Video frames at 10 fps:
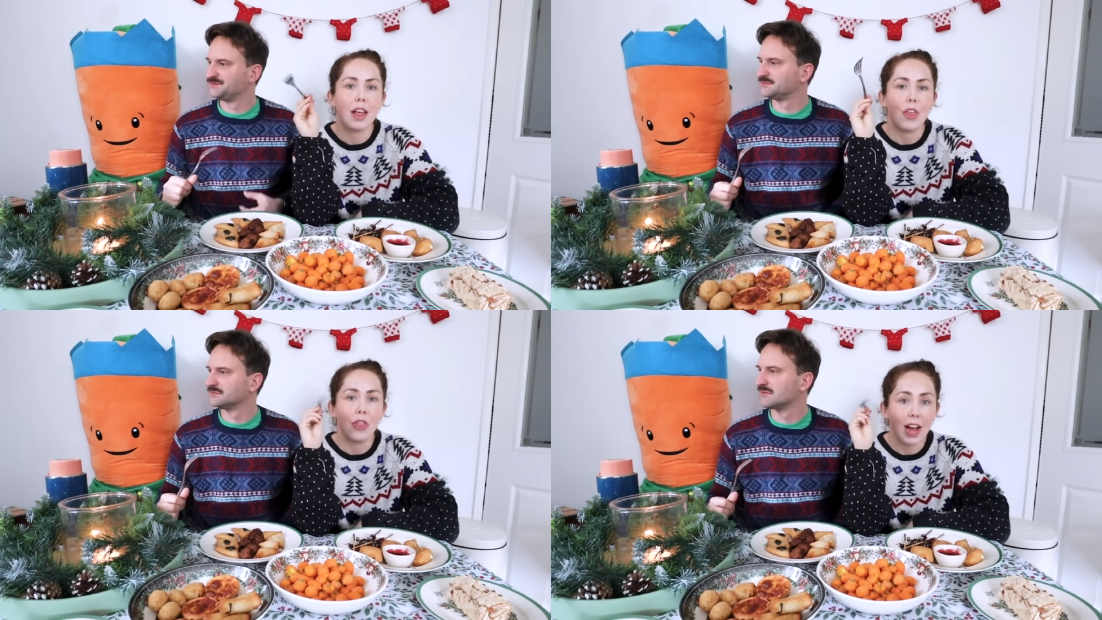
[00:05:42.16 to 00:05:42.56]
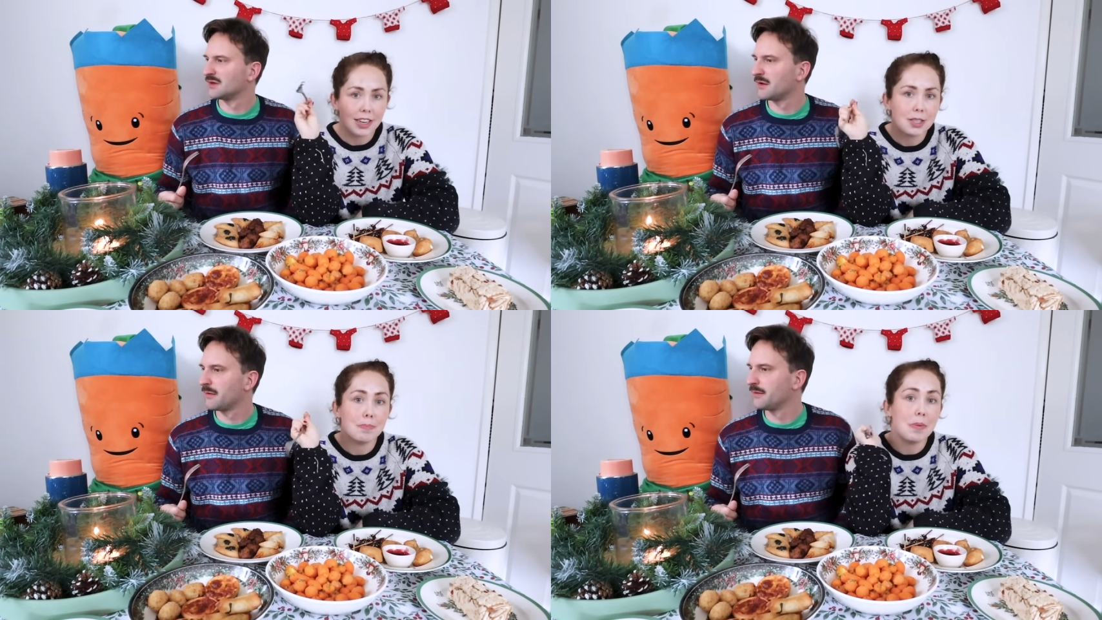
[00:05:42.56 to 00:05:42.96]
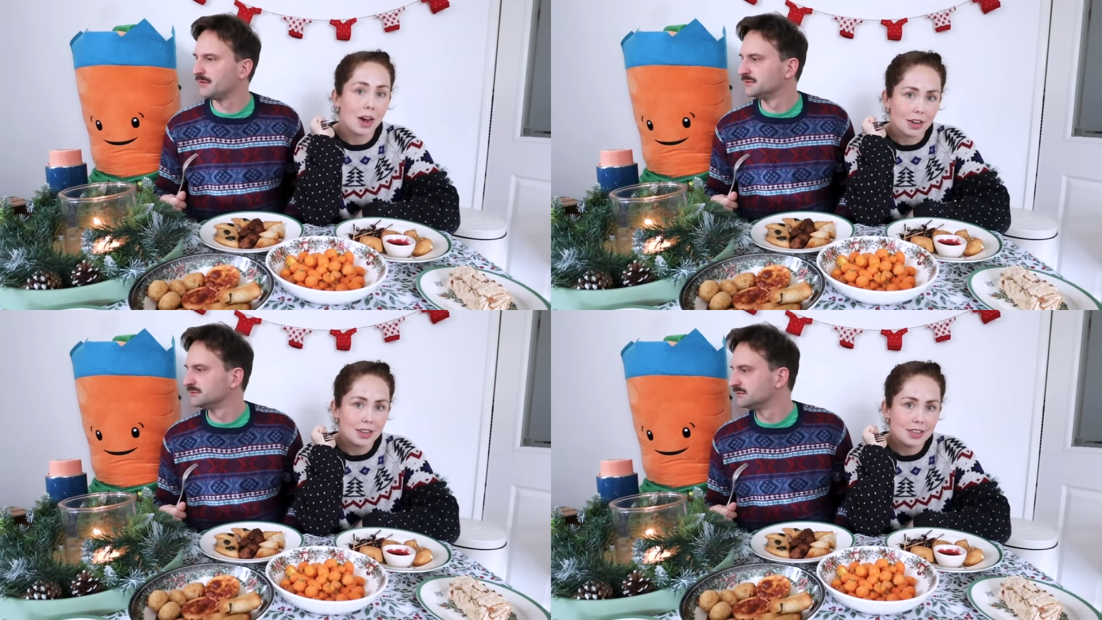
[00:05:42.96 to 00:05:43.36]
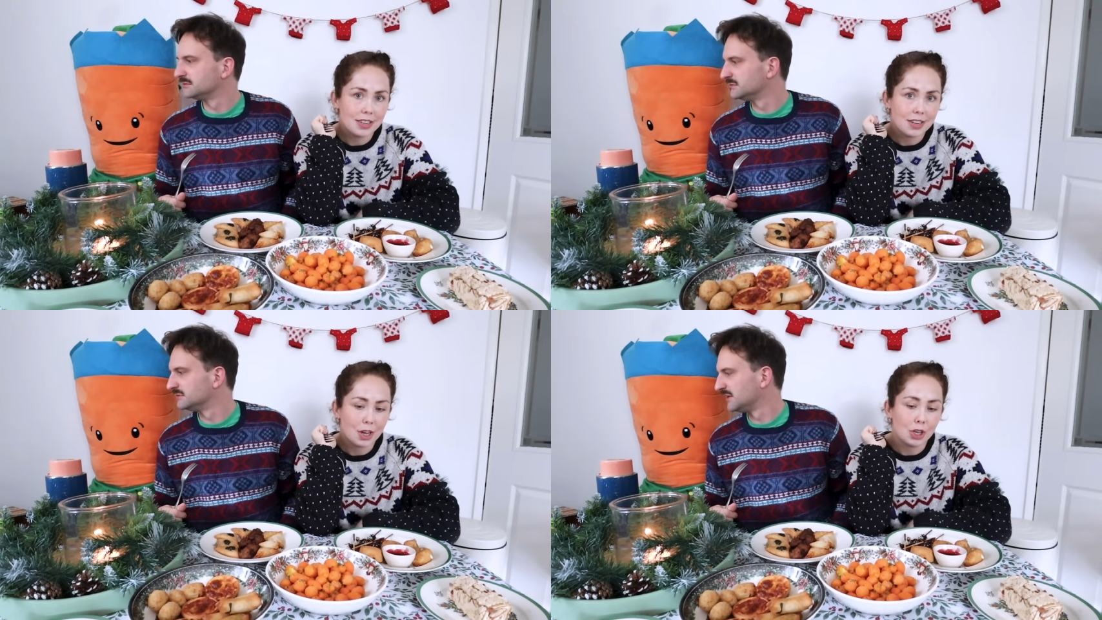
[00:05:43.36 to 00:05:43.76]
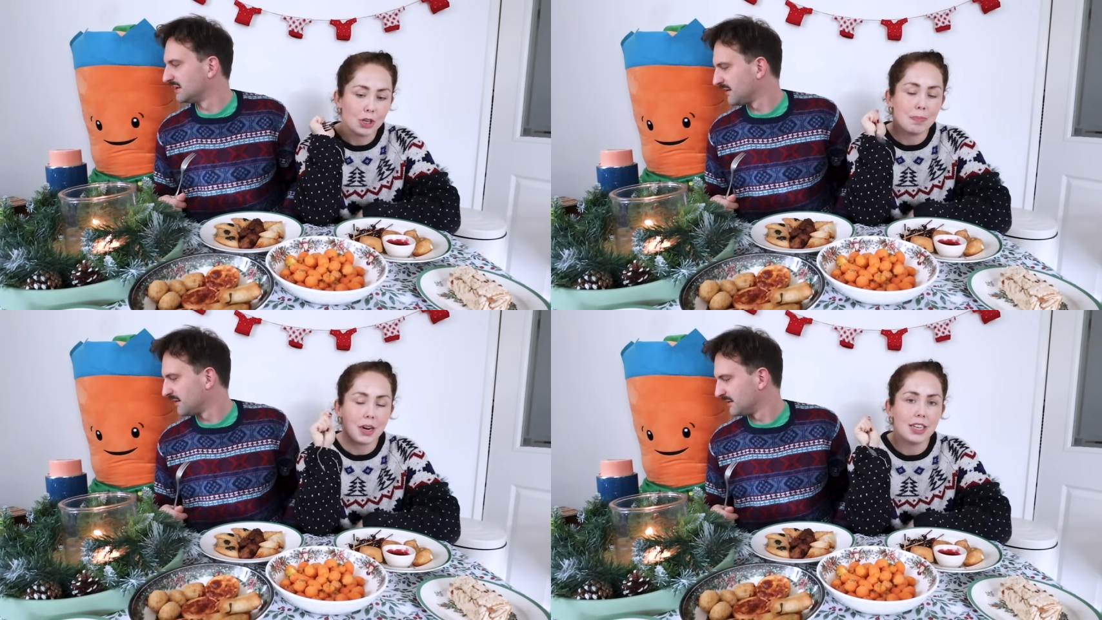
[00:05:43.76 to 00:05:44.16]
Speaker 1: that mug
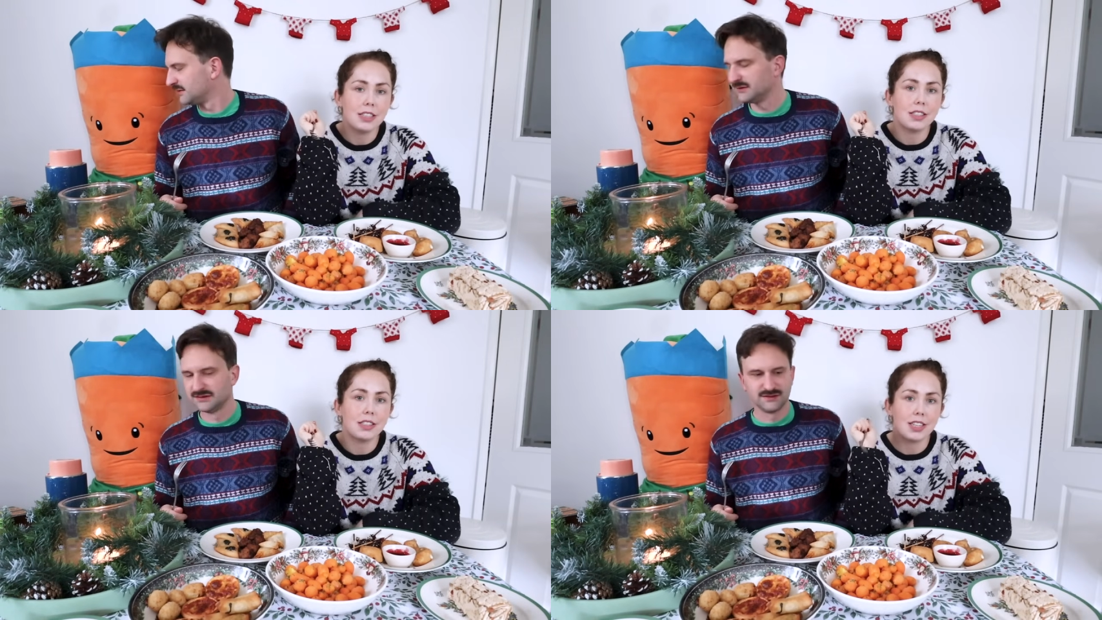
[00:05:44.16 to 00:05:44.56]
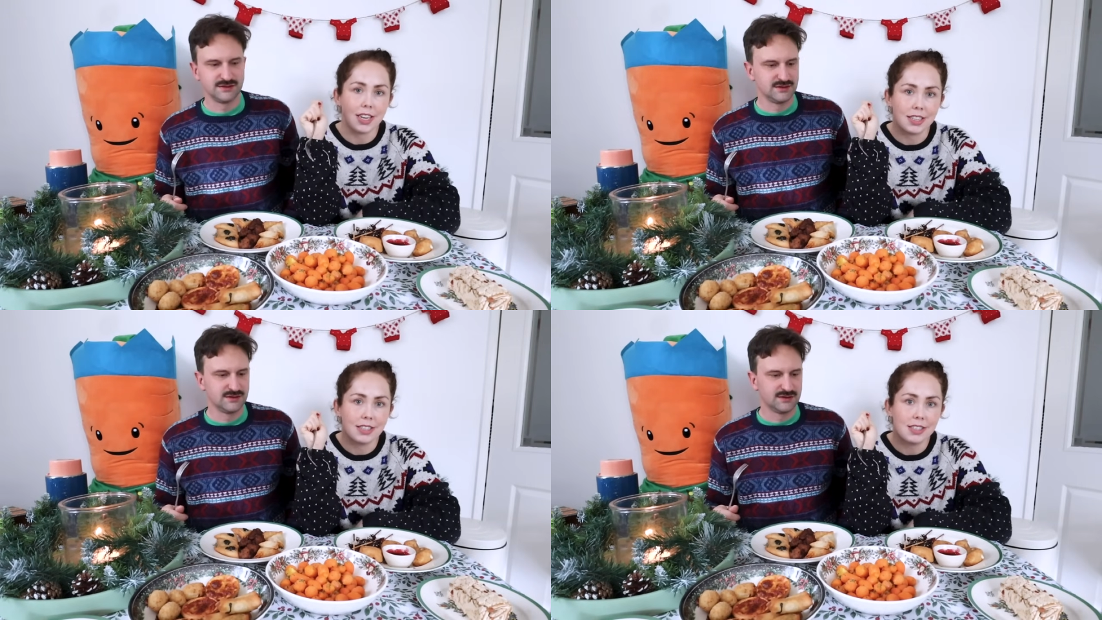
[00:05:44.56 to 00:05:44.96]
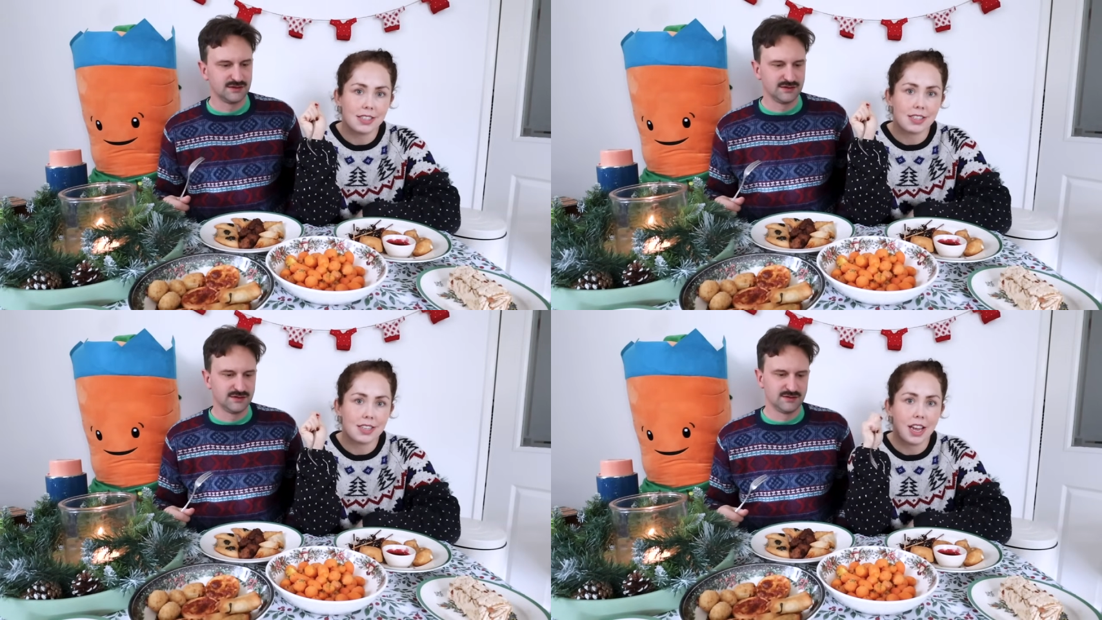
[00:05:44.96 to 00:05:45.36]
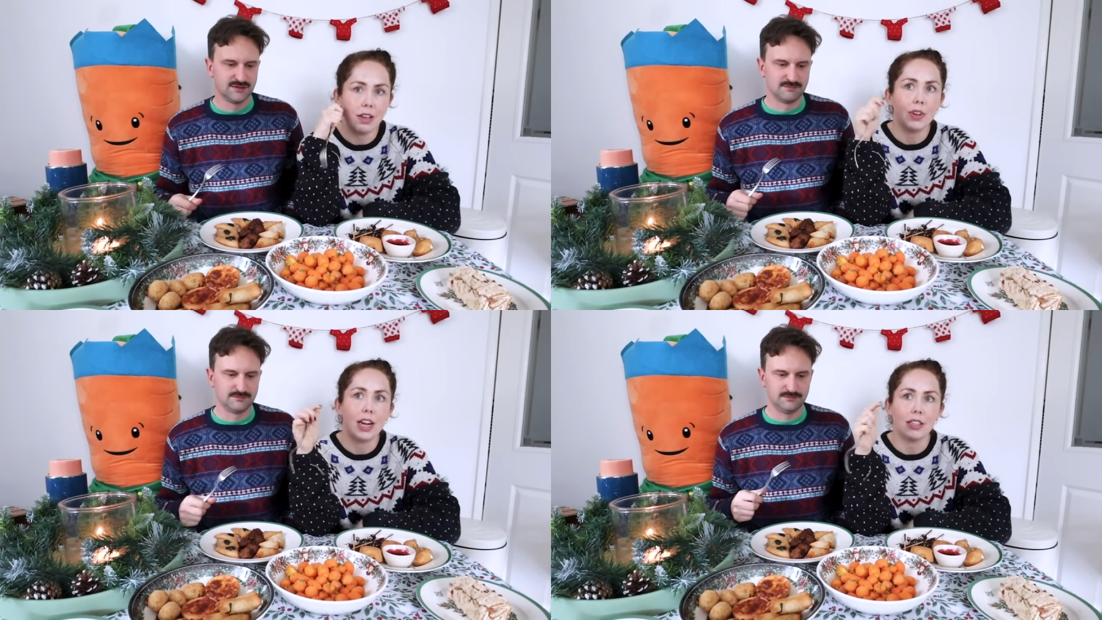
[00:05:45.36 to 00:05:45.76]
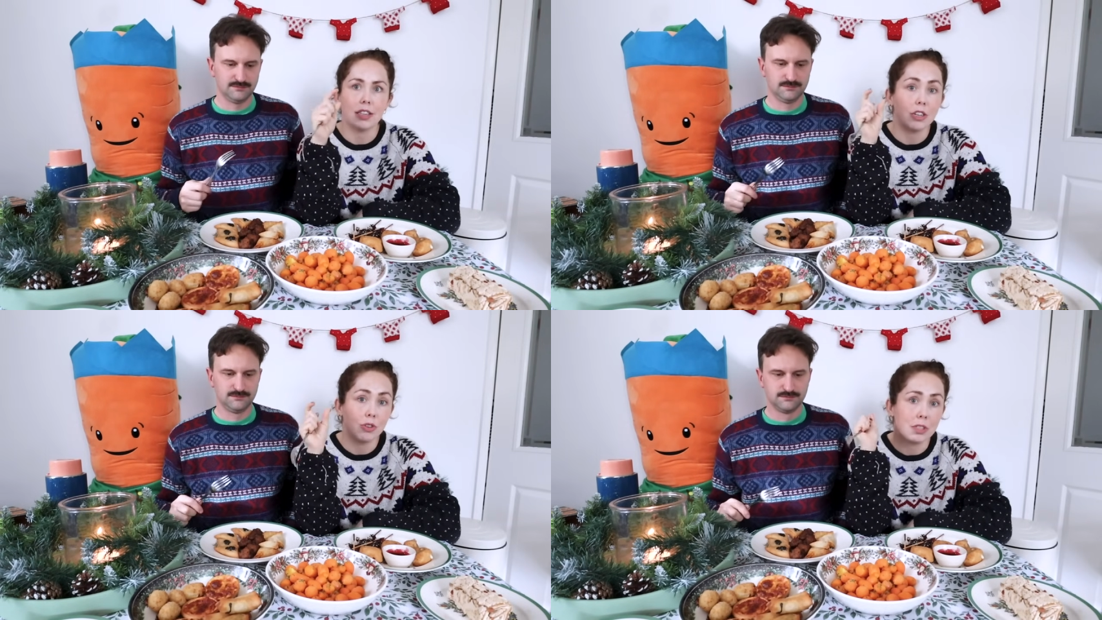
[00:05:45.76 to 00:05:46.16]
who buys things if it has
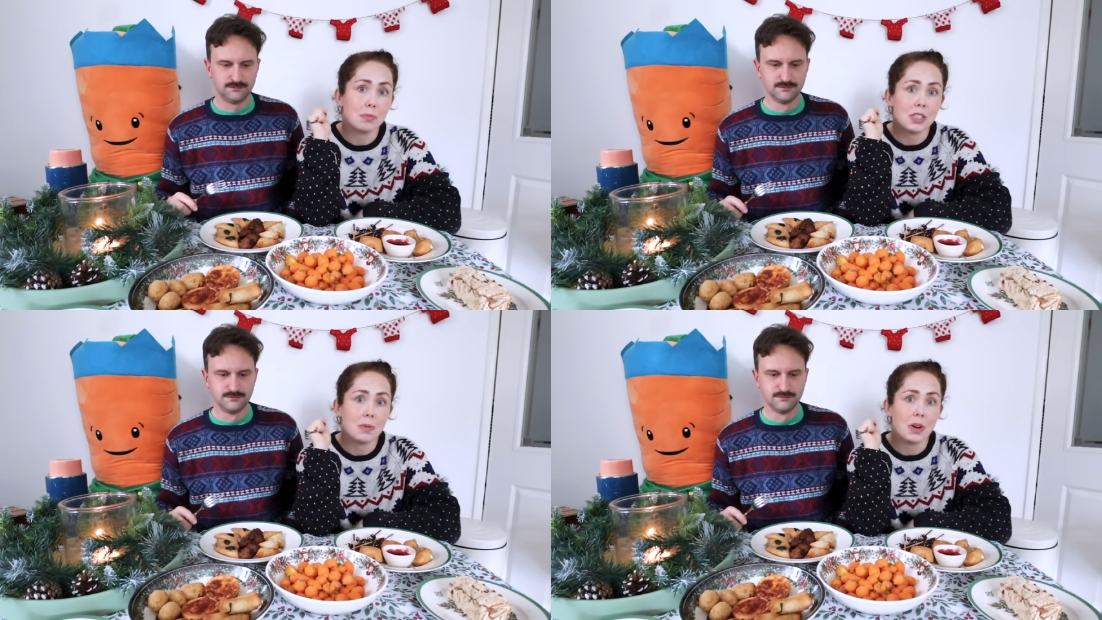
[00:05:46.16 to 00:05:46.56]
like Christmassy